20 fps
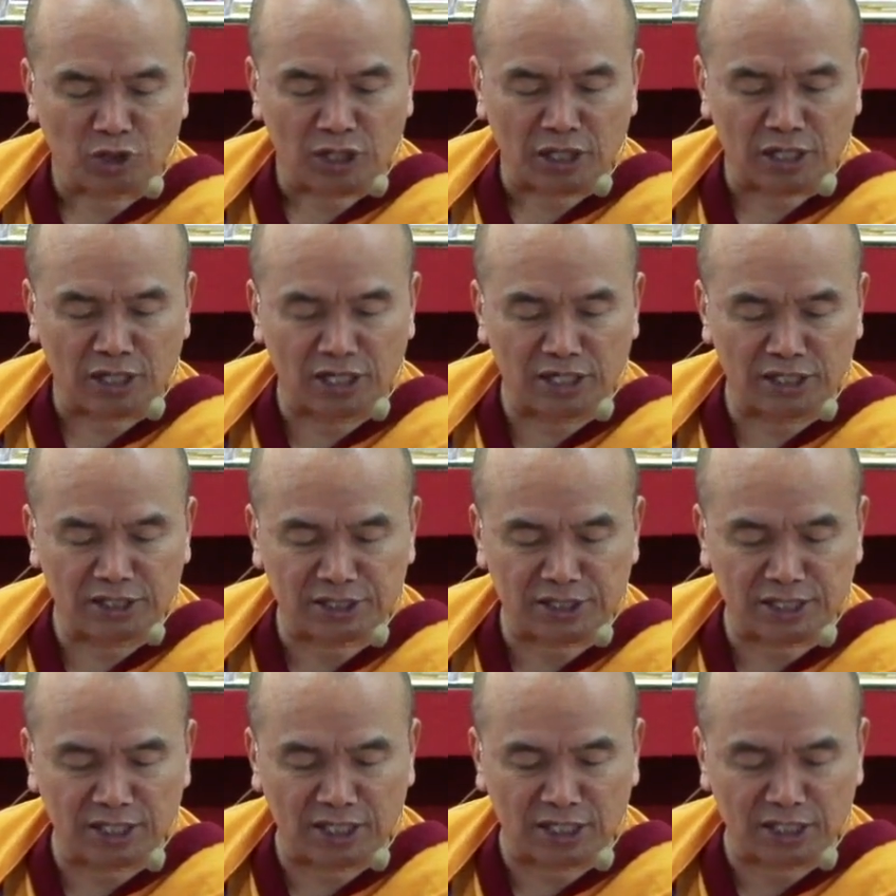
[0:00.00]
Ka is
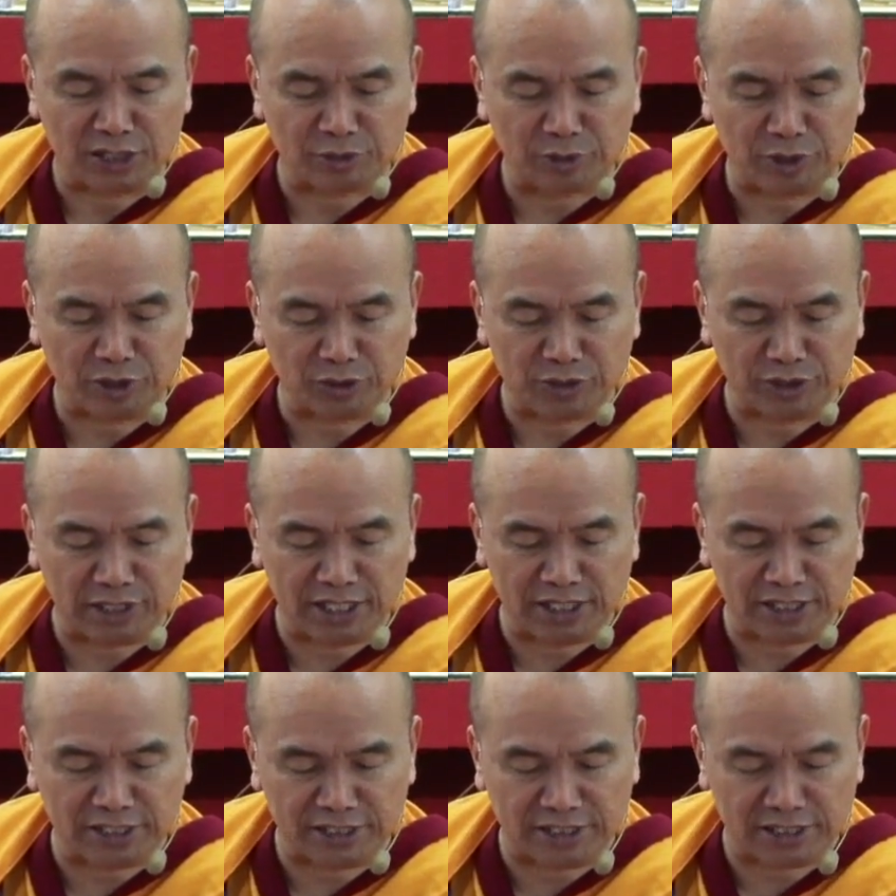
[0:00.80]
the ultimate
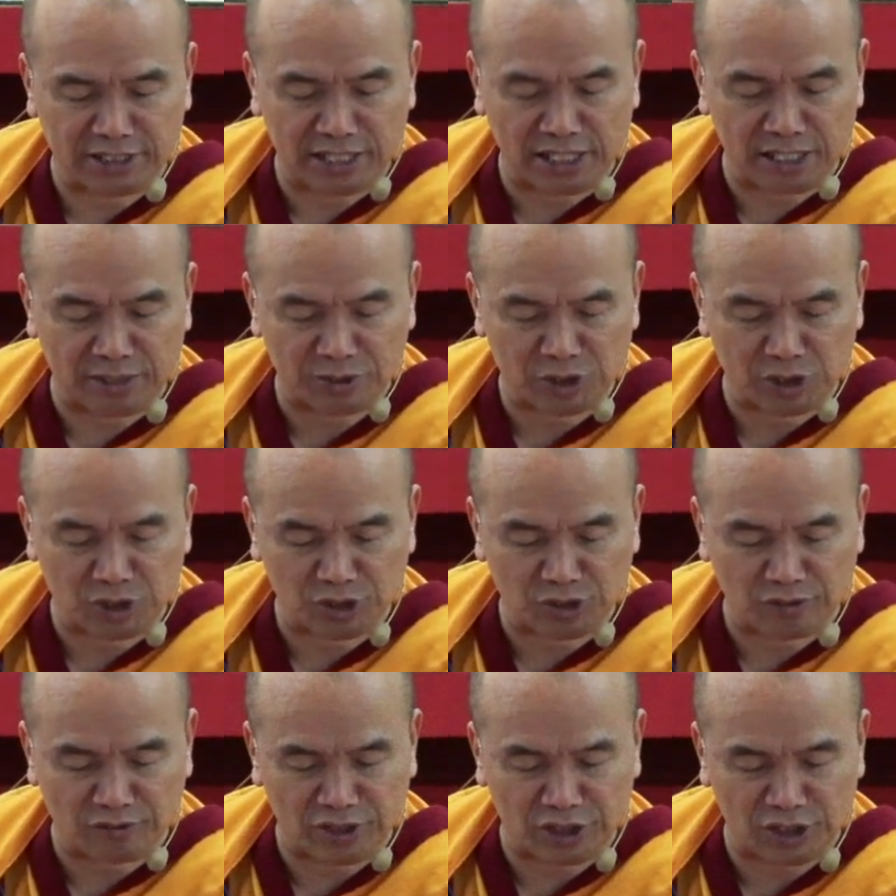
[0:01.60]
reality, the absence
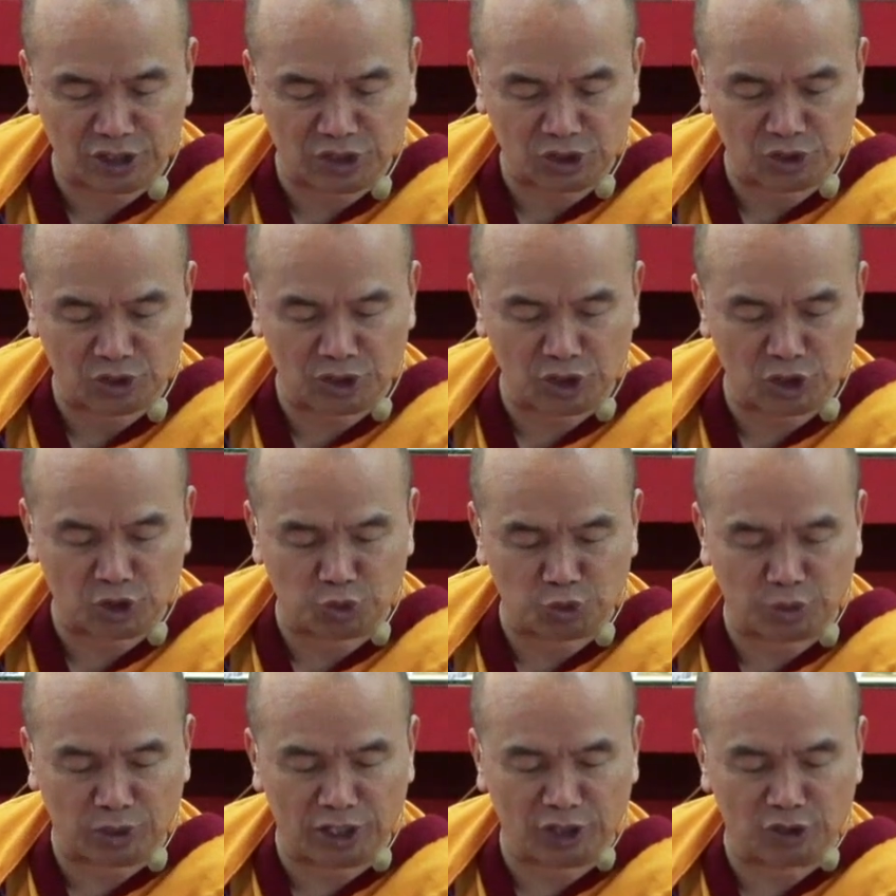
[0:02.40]
of the dissonant
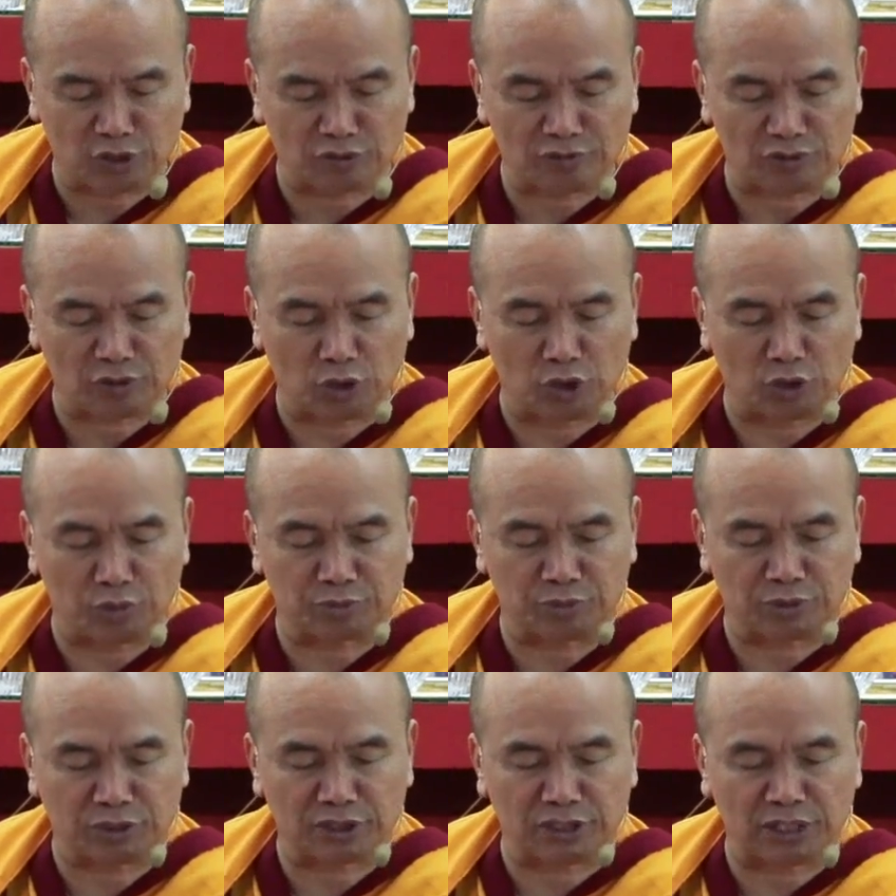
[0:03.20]
duality of
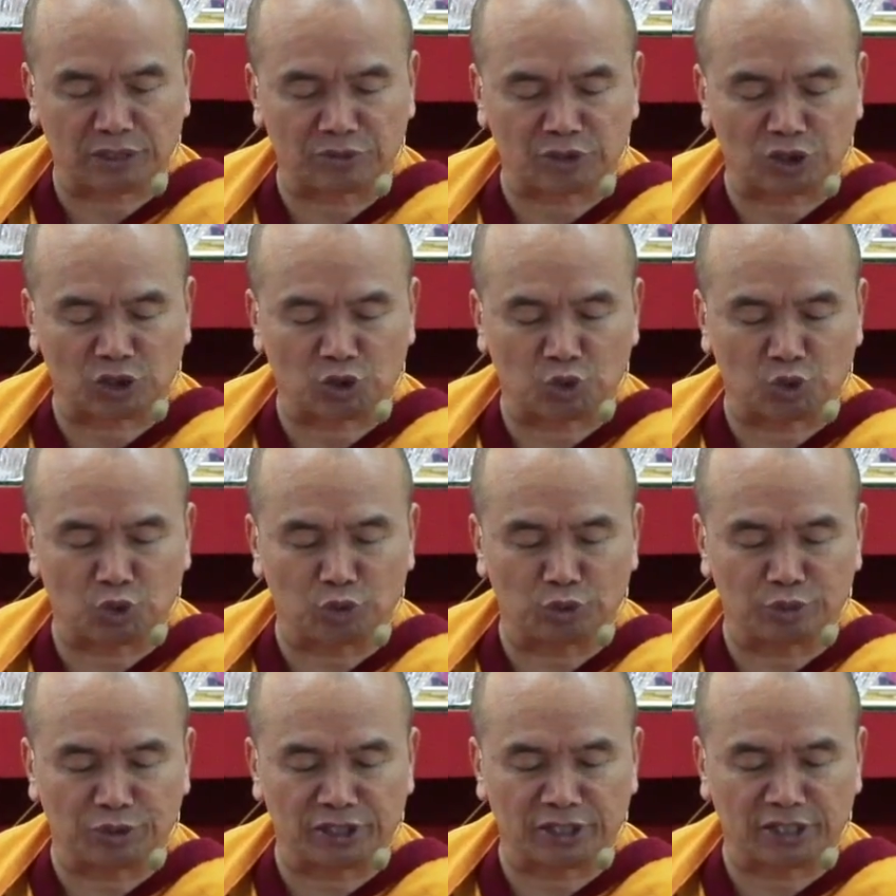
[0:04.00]
subject and
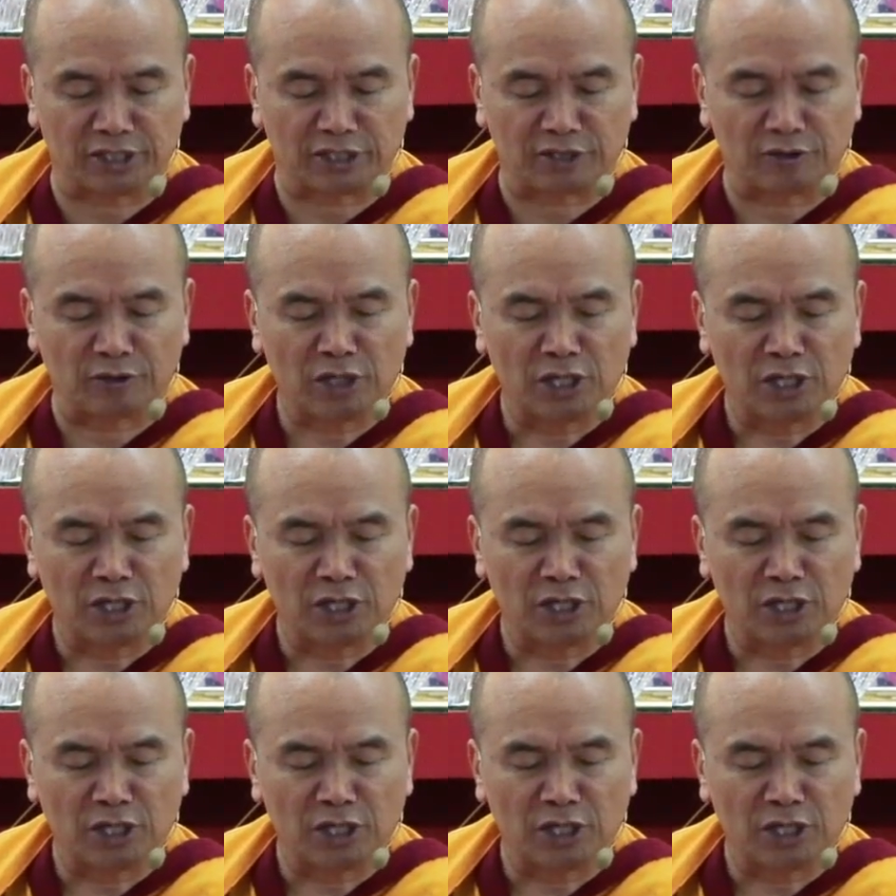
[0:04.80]
object.